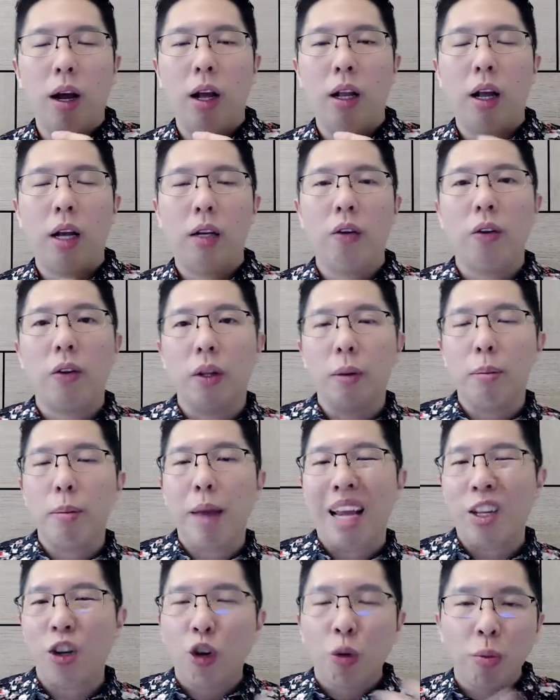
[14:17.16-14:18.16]
Are, uh, is the
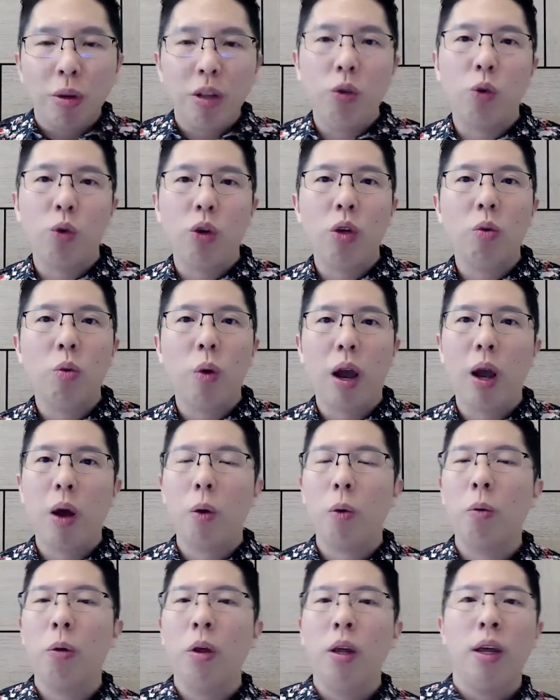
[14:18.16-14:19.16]
management doing
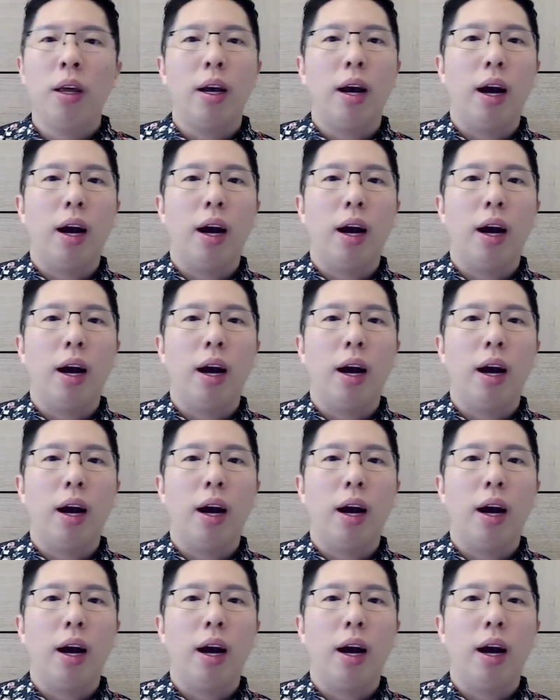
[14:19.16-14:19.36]
well?